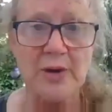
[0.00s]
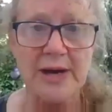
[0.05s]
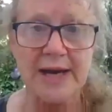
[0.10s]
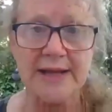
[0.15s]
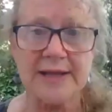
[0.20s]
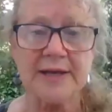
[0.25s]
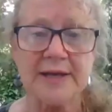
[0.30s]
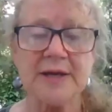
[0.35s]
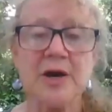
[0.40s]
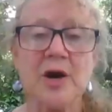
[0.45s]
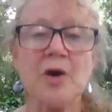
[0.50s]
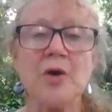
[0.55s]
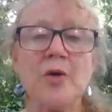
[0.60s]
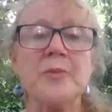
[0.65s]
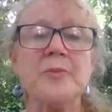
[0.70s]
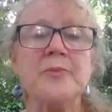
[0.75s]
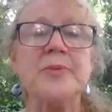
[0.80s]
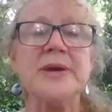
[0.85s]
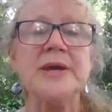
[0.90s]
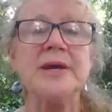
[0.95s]
out, go
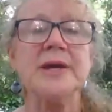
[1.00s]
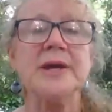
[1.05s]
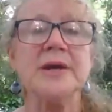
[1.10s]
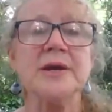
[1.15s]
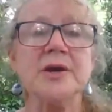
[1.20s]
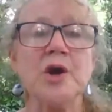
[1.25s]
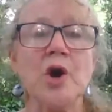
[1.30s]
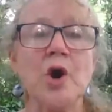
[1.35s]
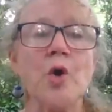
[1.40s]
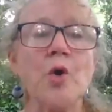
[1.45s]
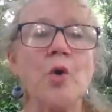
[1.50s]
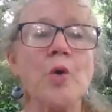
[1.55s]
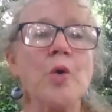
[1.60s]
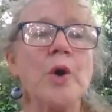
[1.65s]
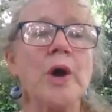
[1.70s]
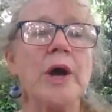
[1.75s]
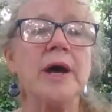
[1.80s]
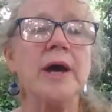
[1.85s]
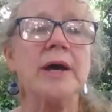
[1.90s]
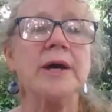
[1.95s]
be, go
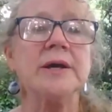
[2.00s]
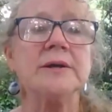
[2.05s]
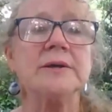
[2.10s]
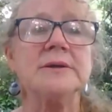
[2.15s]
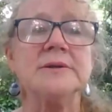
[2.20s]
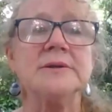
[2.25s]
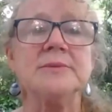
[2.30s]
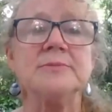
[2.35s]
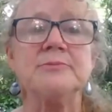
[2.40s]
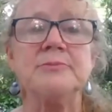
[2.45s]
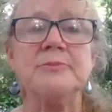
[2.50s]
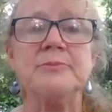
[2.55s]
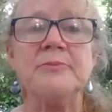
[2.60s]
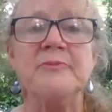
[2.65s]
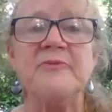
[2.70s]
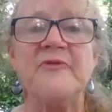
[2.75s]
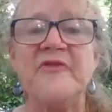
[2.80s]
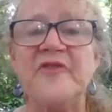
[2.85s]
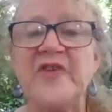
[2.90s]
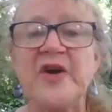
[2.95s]
and
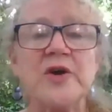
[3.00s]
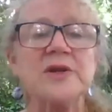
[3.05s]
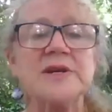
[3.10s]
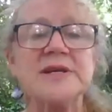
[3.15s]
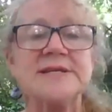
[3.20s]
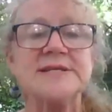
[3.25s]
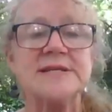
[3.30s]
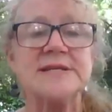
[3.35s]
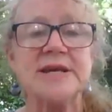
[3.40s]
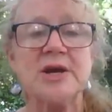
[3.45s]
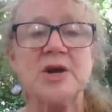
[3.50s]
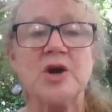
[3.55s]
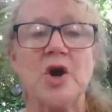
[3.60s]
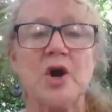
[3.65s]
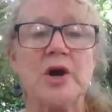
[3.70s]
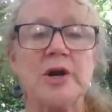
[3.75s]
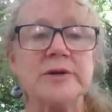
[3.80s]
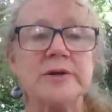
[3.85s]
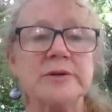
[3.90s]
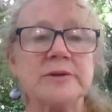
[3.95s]
fearlessly
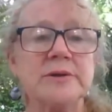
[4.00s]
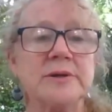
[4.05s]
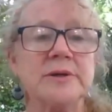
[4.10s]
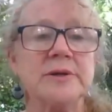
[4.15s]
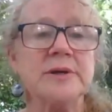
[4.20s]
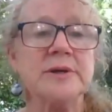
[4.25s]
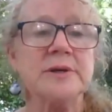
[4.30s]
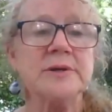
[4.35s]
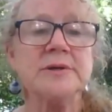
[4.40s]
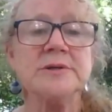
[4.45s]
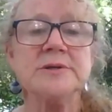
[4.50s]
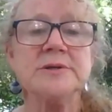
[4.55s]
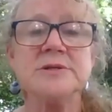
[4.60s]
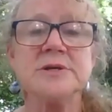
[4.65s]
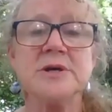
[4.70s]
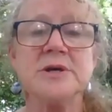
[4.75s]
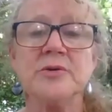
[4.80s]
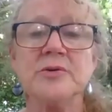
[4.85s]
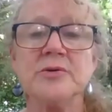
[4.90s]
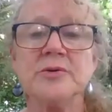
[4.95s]
garden.
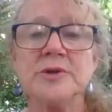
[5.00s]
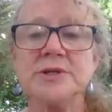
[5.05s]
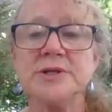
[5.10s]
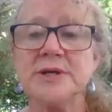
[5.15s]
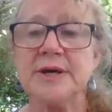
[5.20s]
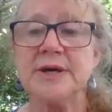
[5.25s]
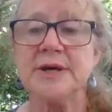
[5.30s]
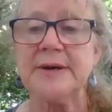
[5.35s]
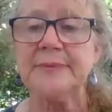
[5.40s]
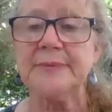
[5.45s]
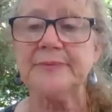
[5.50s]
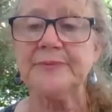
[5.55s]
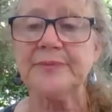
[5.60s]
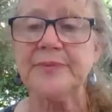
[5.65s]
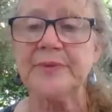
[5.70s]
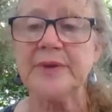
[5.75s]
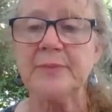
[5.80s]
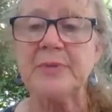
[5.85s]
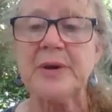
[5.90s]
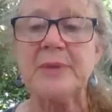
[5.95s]
Don't, um,
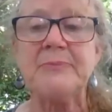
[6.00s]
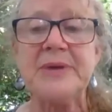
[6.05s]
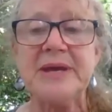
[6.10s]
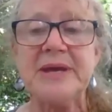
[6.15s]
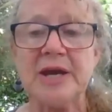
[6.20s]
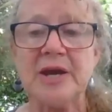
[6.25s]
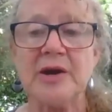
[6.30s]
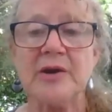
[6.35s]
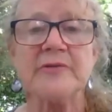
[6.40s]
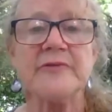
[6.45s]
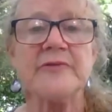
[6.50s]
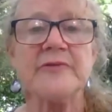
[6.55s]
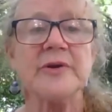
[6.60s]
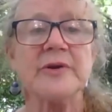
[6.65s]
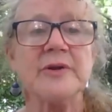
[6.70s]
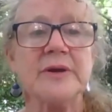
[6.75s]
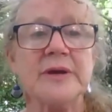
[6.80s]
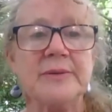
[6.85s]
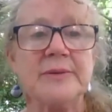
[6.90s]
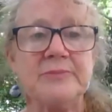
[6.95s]
but be
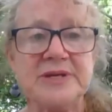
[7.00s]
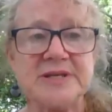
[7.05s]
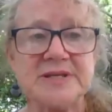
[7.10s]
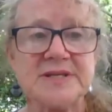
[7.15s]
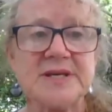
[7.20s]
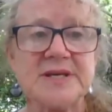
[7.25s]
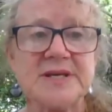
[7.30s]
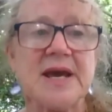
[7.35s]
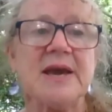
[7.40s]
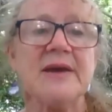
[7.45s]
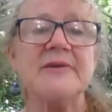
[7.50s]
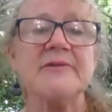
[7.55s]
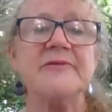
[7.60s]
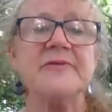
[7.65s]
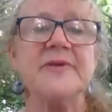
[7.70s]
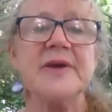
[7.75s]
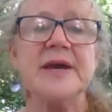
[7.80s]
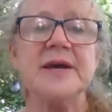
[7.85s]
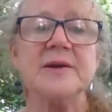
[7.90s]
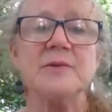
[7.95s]
careful and be safe.
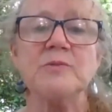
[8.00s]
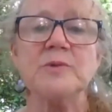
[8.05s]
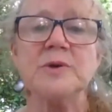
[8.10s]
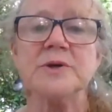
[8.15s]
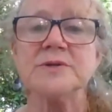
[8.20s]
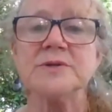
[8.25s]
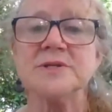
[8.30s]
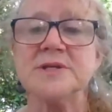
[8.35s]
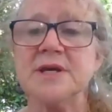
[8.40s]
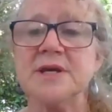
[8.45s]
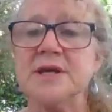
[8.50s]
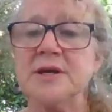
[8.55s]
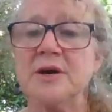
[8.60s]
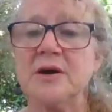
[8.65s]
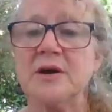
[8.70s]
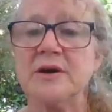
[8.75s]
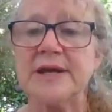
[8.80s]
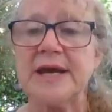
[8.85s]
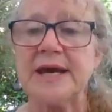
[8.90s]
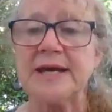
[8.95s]
And we'll see
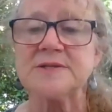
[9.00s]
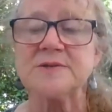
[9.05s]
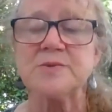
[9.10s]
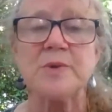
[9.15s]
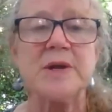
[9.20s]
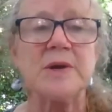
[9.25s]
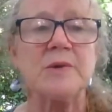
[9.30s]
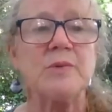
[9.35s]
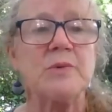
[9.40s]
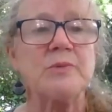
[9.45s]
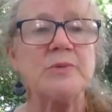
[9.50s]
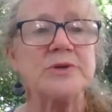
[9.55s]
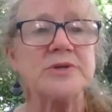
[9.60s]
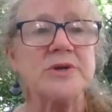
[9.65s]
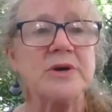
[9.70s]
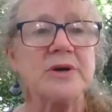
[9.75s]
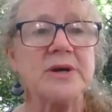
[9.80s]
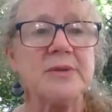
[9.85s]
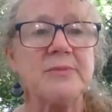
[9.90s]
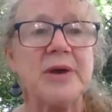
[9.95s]
y'all next week when we're
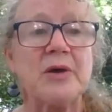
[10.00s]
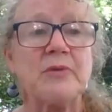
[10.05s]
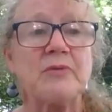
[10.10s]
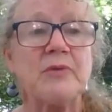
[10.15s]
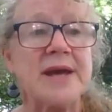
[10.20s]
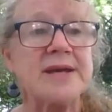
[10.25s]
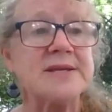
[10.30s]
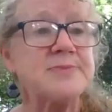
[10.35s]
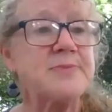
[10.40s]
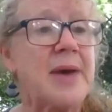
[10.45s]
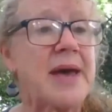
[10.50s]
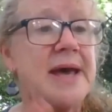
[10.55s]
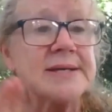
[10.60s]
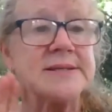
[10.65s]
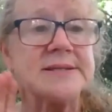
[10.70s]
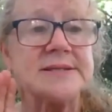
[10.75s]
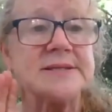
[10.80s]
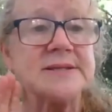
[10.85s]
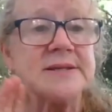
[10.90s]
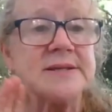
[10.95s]
talking about raised
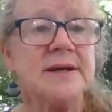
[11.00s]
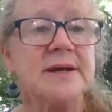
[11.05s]
beds.